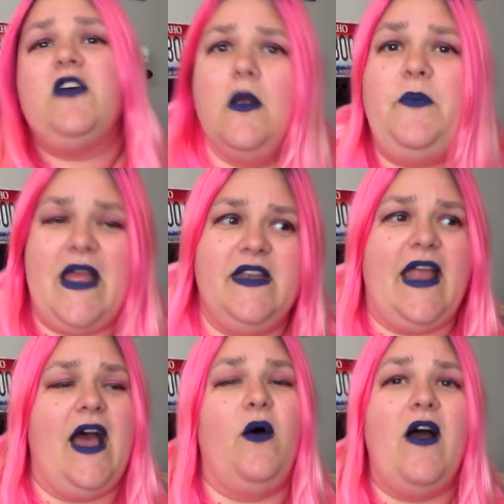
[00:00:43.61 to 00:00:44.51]
a bit
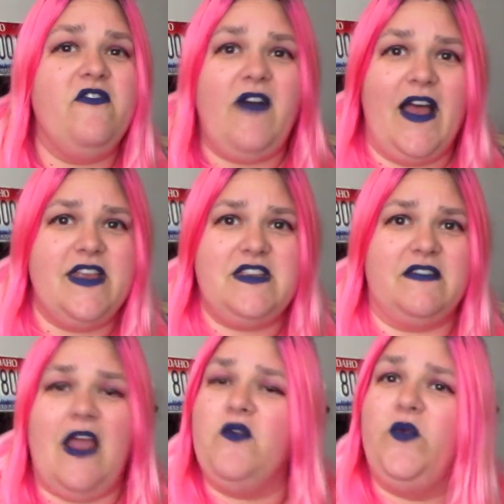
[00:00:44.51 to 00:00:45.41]
now.
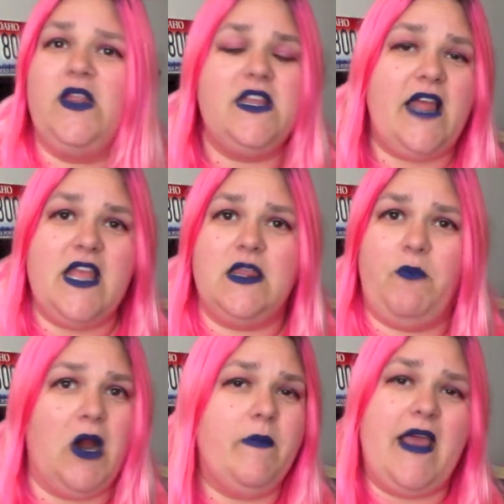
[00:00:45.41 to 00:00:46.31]
I really like the
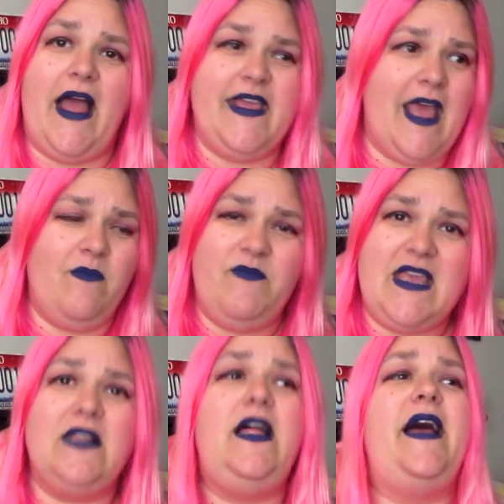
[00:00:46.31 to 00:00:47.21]
Barbie I Can
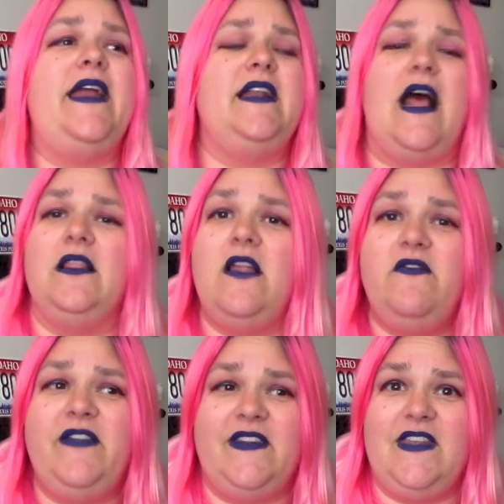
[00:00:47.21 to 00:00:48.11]
Be line. I
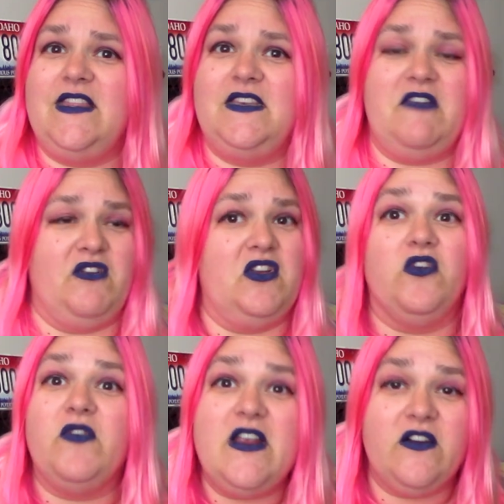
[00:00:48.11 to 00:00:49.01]
love to see the different
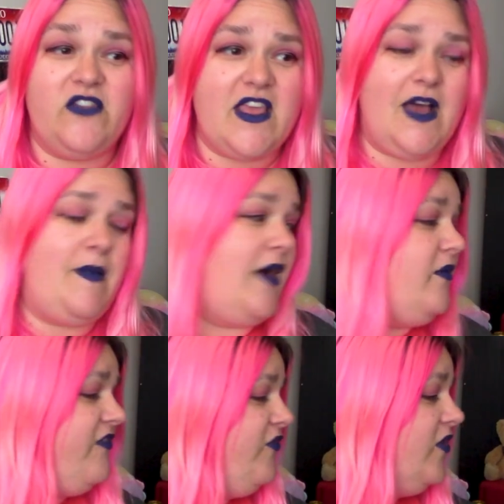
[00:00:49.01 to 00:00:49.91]
careers they come out
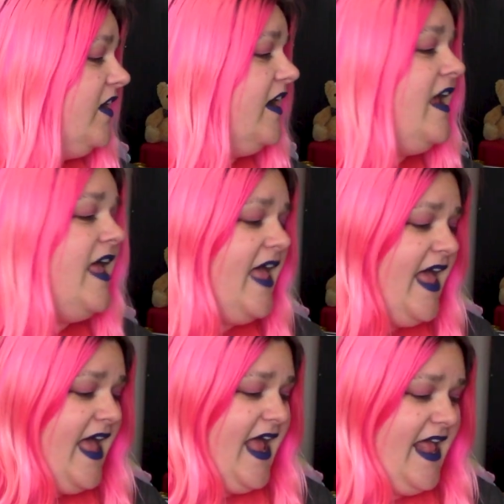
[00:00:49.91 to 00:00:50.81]
with for.
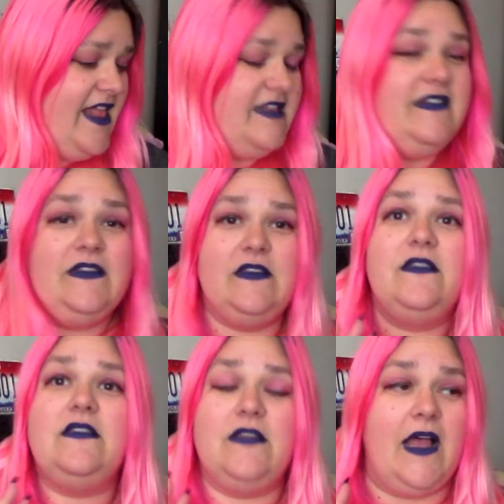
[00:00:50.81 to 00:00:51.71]
And
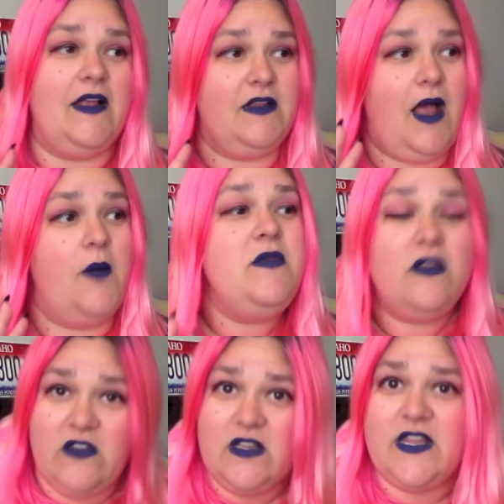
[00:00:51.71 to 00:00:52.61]

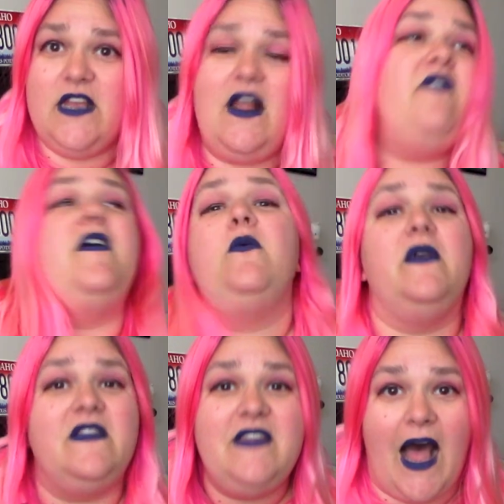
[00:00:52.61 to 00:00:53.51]
amusingly enough, it
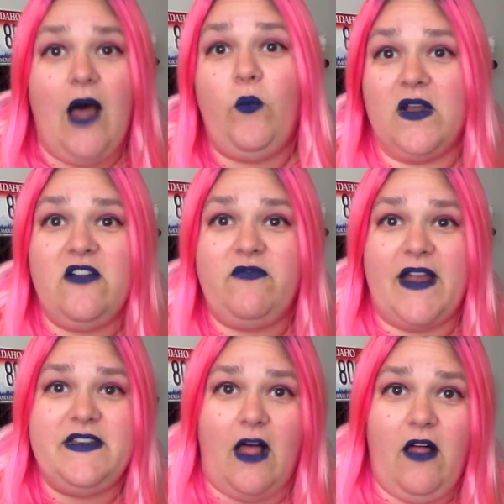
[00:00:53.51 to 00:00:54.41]
was not one of
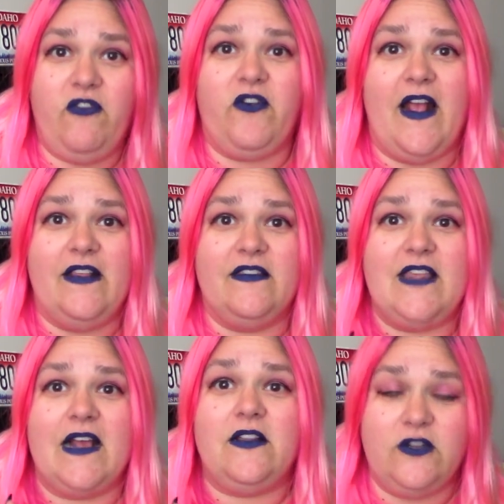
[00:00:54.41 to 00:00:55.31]
my doll friends
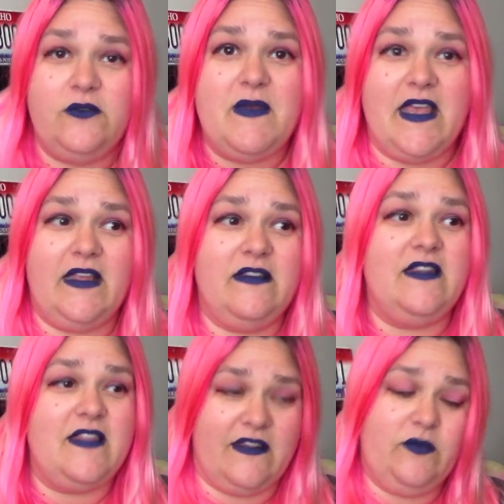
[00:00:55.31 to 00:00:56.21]
that clued me
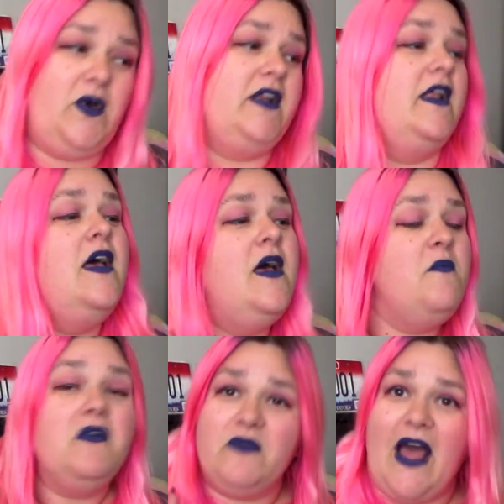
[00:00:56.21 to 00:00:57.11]
into this one,
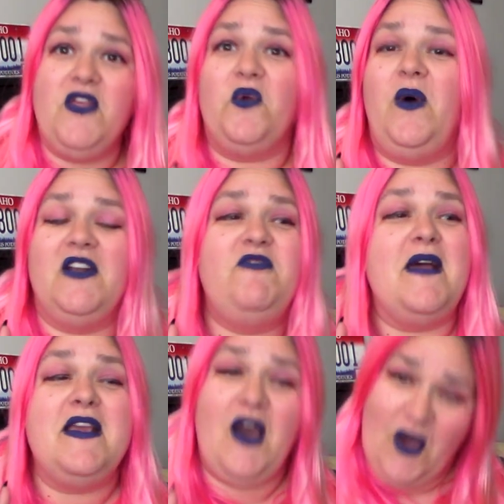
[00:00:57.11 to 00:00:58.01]
but rather one of
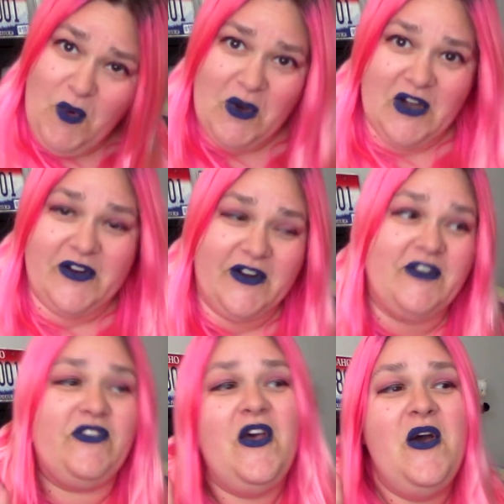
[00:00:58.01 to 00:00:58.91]
my
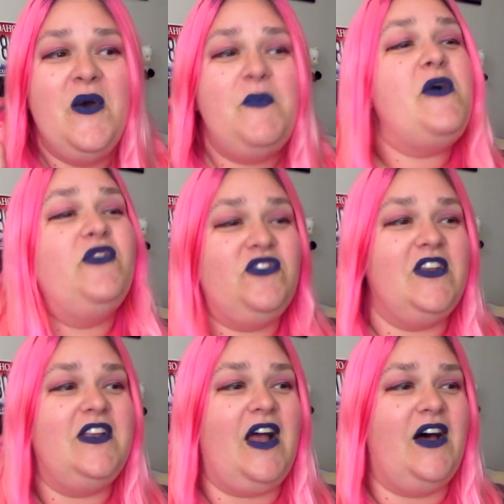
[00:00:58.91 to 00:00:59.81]
coworkers
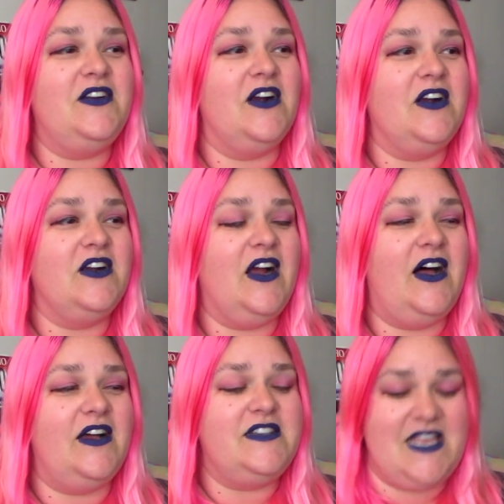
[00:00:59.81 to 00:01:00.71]
posted on
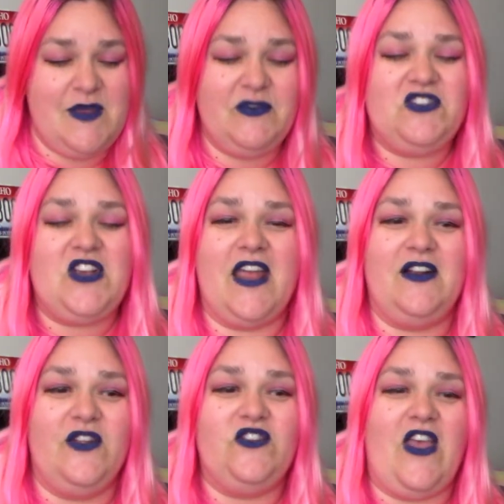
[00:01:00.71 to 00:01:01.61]
our team's
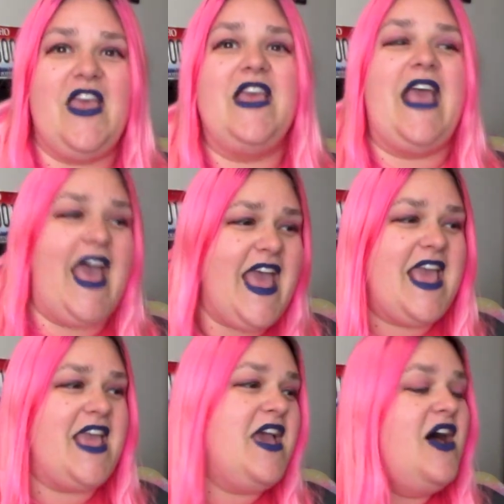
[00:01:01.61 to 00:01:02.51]
channel saying,
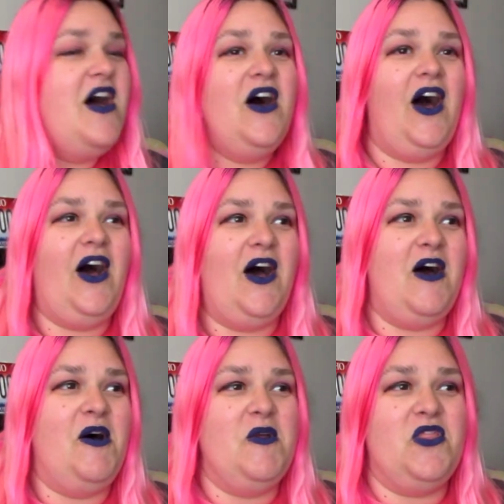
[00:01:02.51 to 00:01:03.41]
hey,
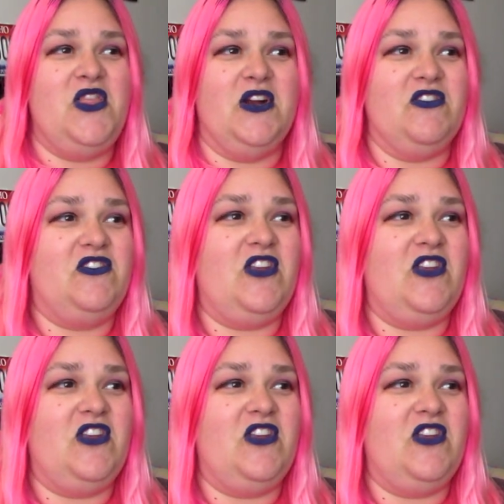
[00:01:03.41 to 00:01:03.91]
there's